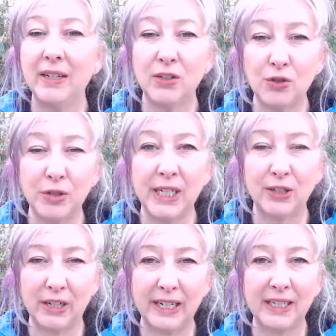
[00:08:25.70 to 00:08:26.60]
tree
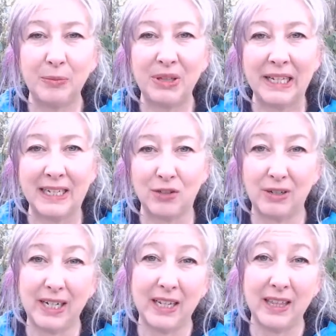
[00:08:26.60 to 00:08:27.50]
or any plant or
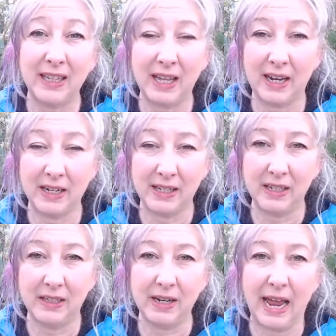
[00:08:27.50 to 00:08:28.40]
anything that is
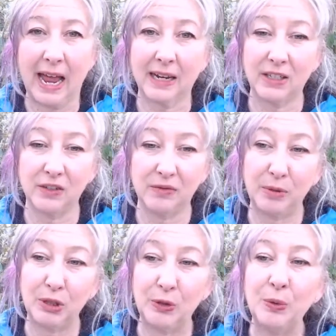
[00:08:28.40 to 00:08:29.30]
in active
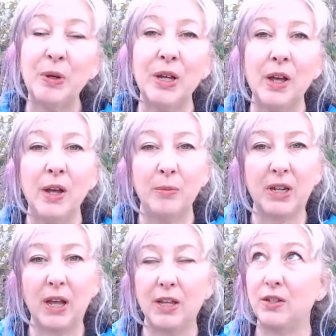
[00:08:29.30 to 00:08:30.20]
bloom,
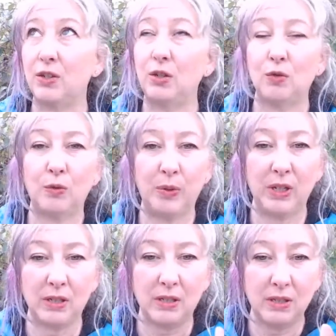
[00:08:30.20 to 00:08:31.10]
because you'll
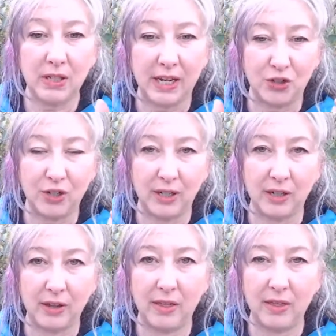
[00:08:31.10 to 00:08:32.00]
be
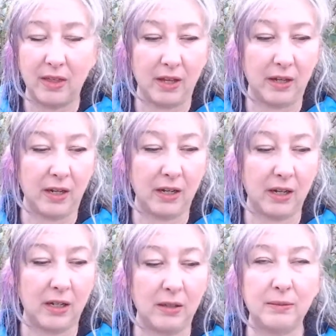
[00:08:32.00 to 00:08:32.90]
touching the
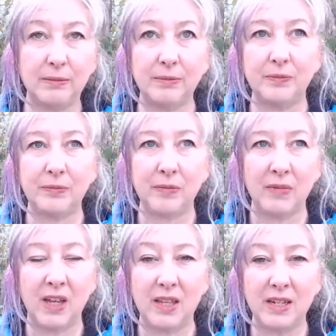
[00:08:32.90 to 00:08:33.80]

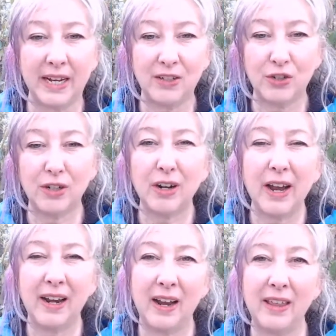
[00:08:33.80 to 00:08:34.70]
nectar,
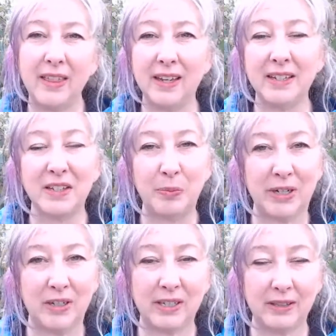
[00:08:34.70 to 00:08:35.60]
and I think it's
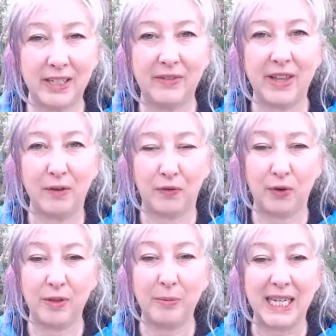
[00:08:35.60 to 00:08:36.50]
better to leave that for
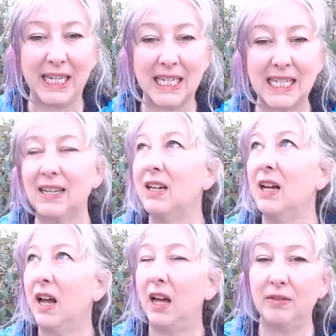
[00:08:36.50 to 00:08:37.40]
the bees,
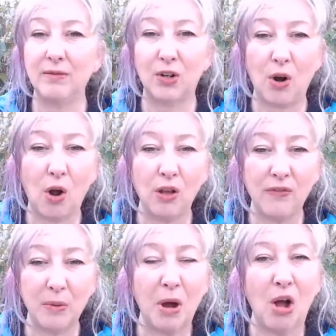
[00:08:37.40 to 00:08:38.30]
or all of
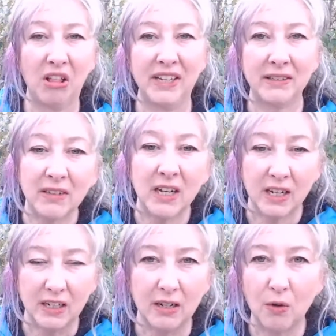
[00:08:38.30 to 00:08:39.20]
the pollen.
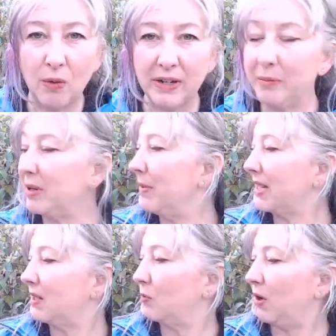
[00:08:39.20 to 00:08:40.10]
You don't want to be
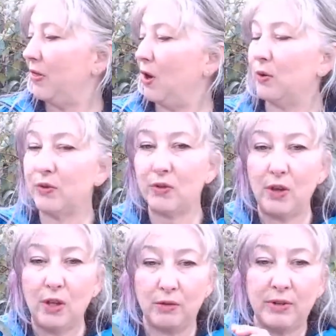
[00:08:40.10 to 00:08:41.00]
messing with those.
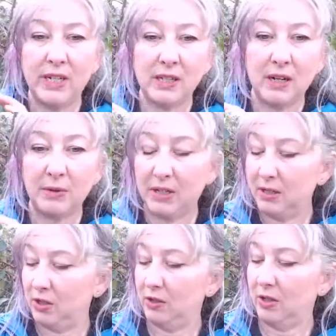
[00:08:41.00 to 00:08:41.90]
The reason I'm going
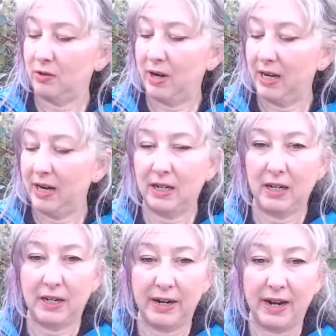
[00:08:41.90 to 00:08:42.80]
to do this right
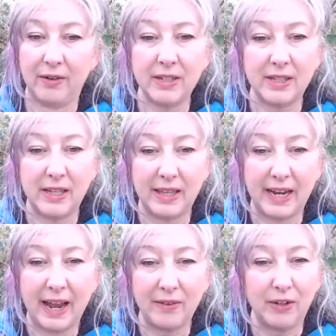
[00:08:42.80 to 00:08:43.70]
here now is that they
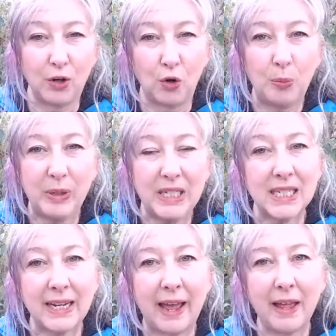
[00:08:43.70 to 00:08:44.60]
haven't
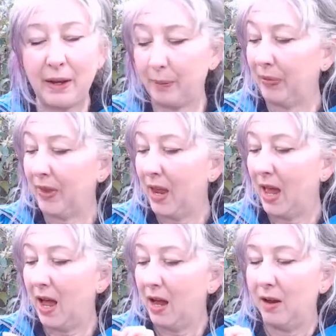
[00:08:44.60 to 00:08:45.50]
opened yet,
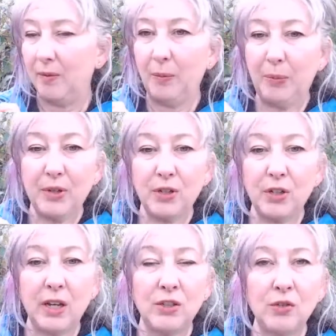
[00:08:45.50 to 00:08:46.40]
and
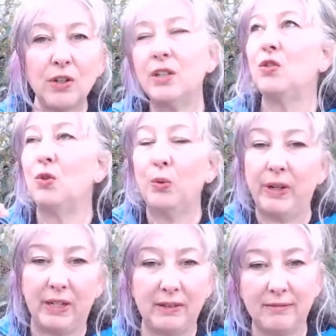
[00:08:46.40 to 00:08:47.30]
you can do
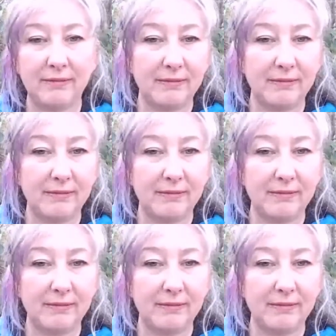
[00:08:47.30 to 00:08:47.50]
it